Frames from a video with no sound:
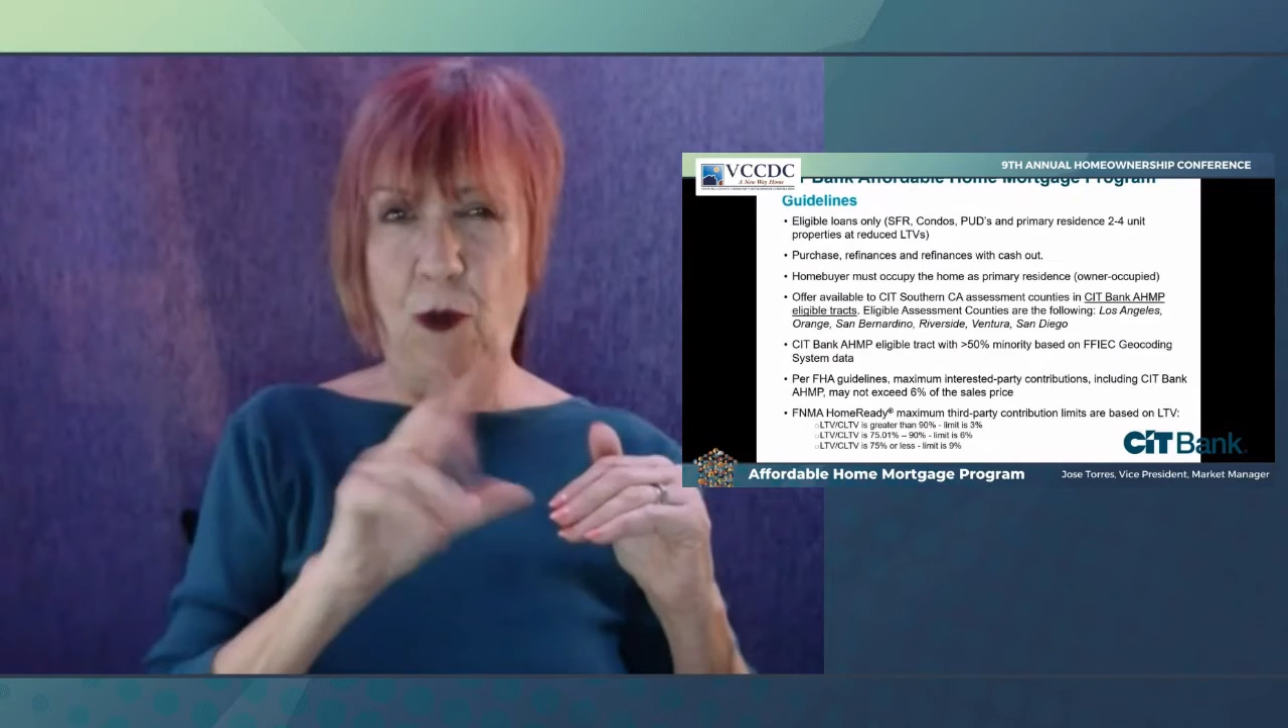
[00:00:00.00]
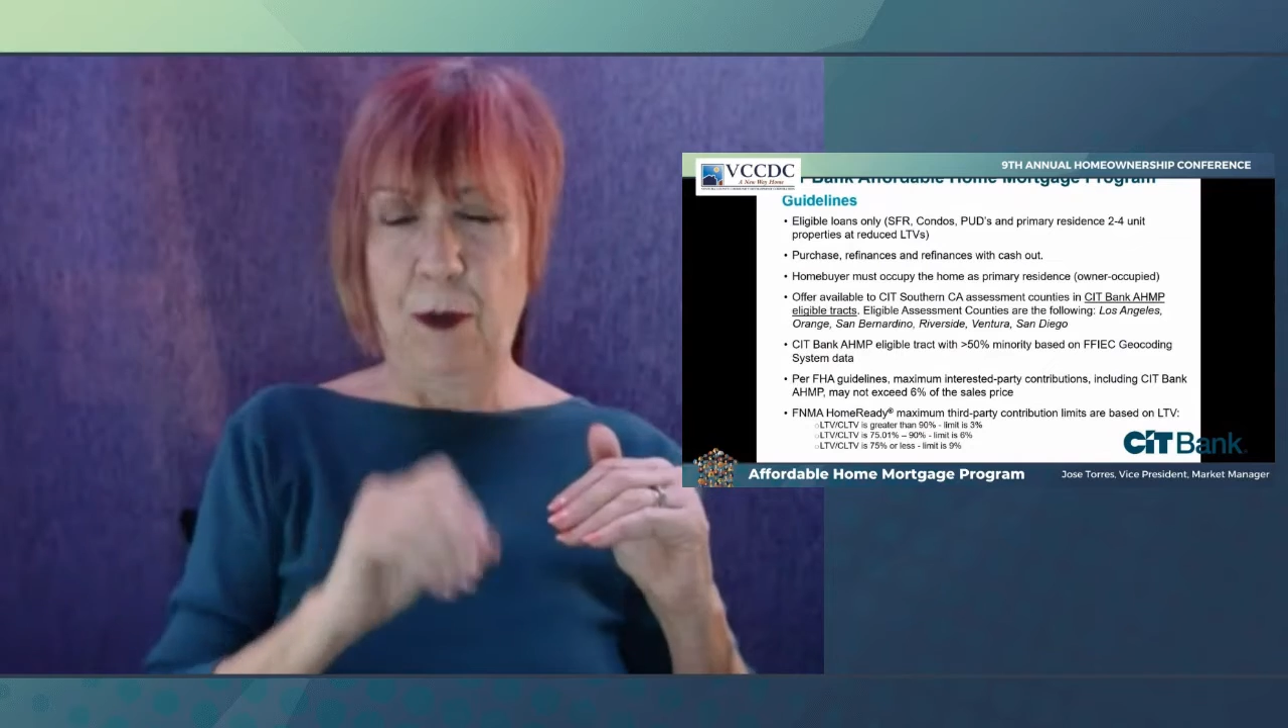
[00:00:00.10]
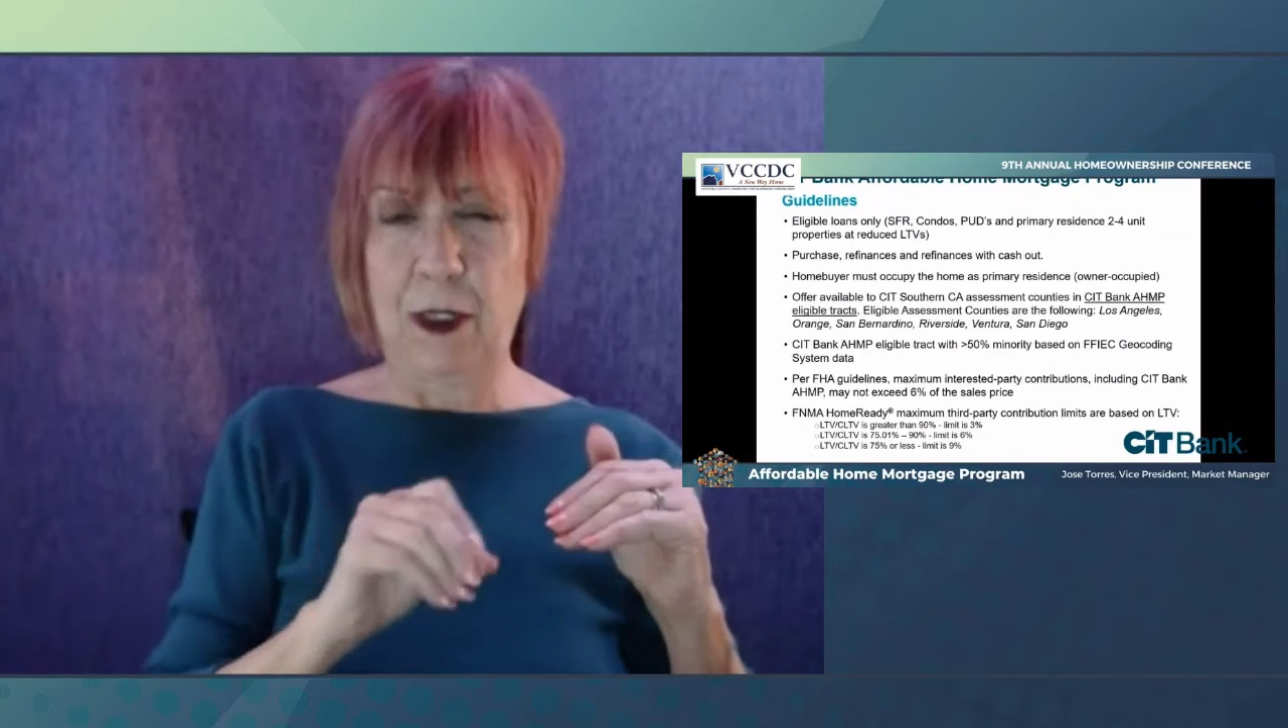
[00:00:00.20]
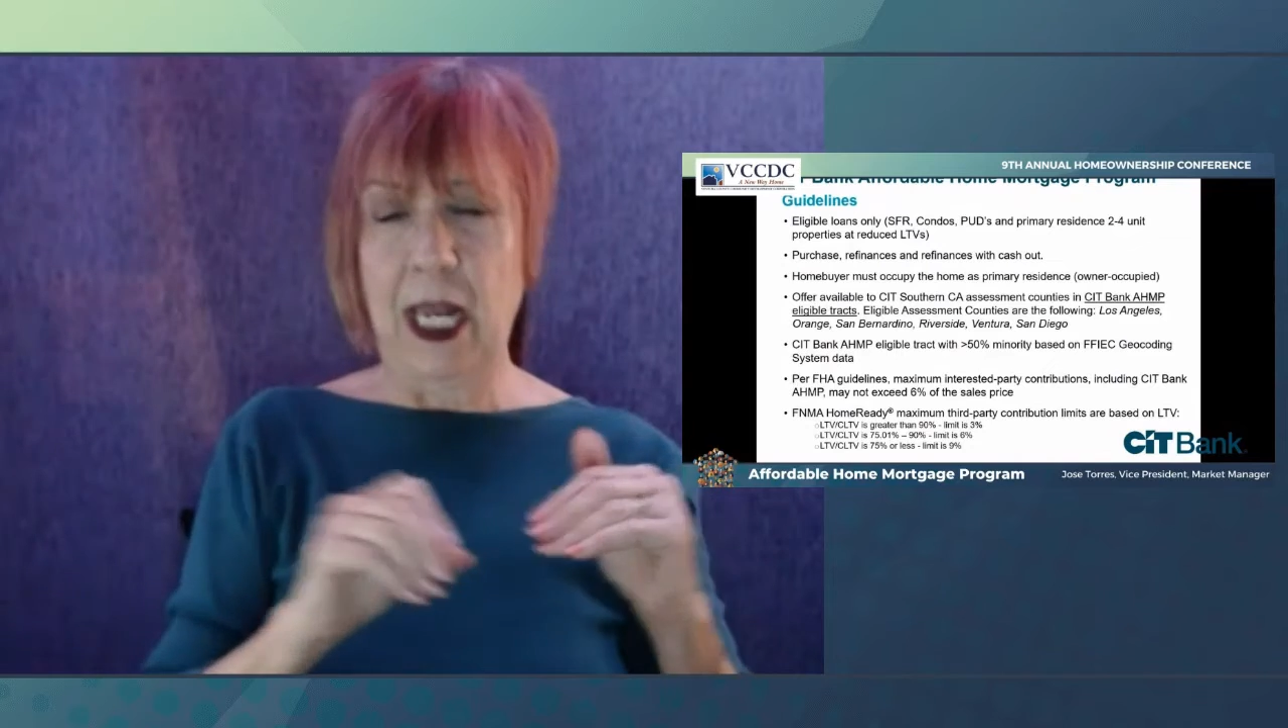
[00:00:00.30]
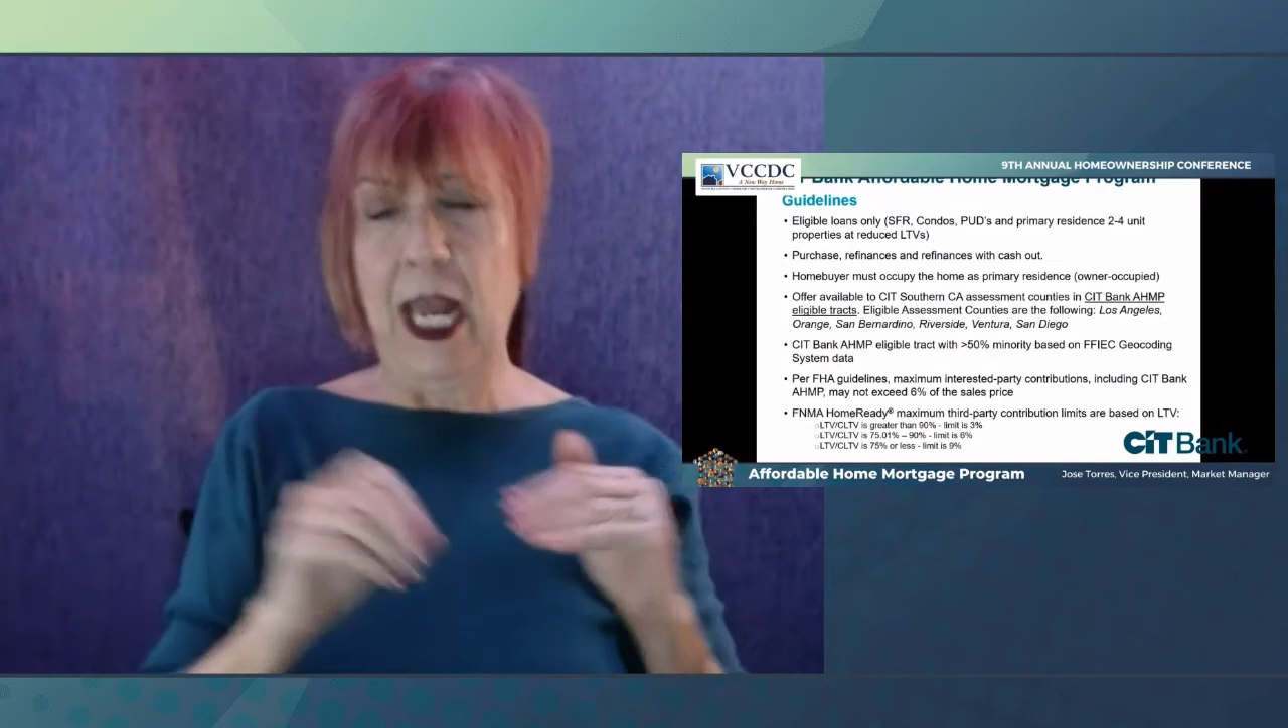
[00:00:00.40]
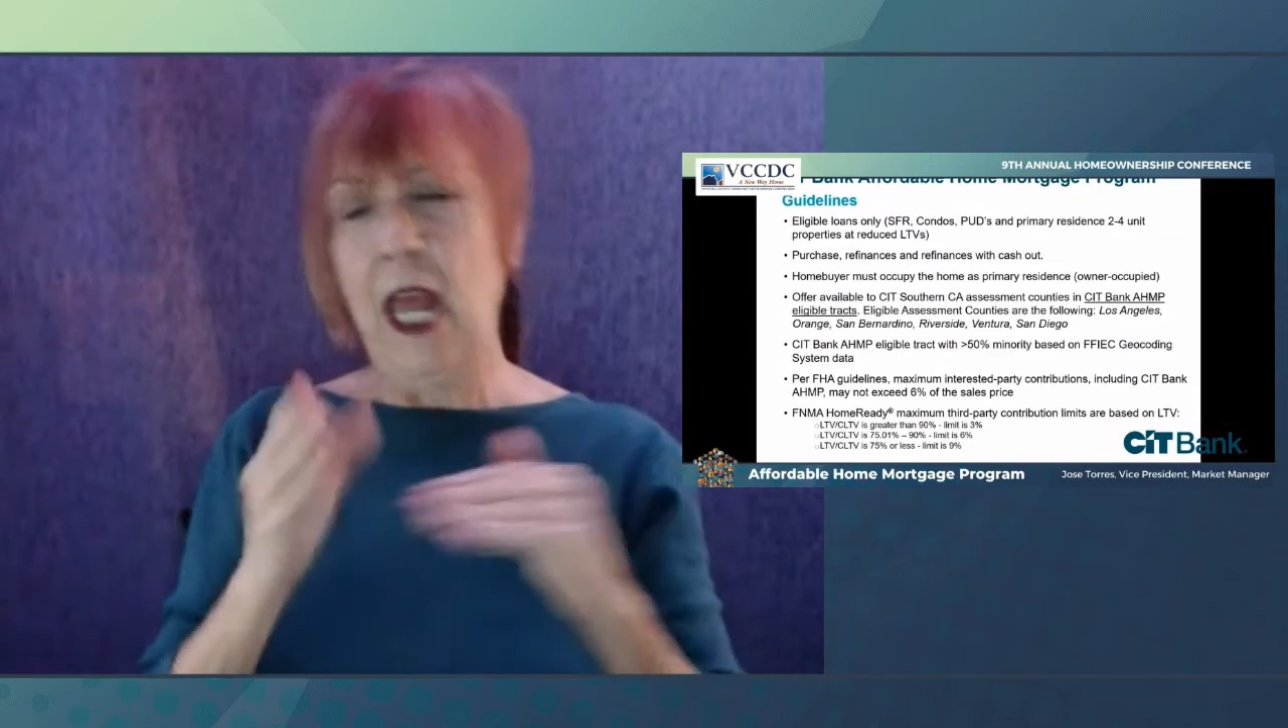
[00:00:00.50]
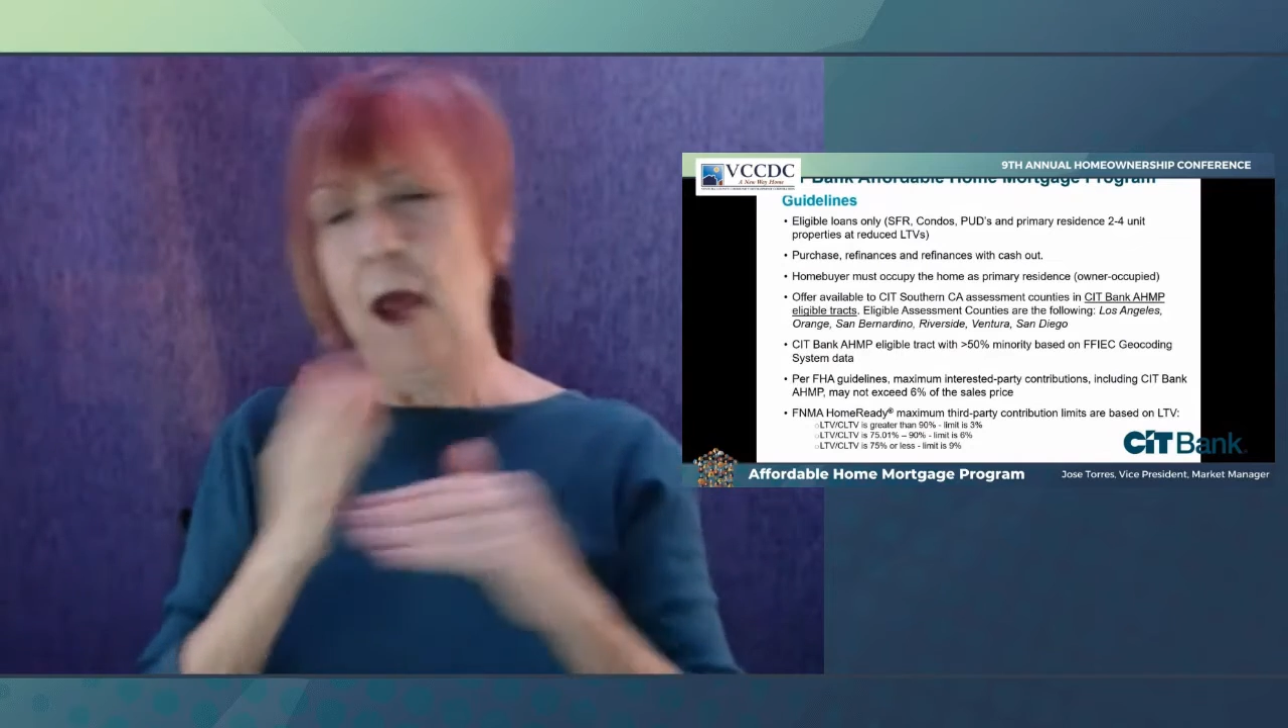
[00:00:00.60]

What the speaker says: the limit is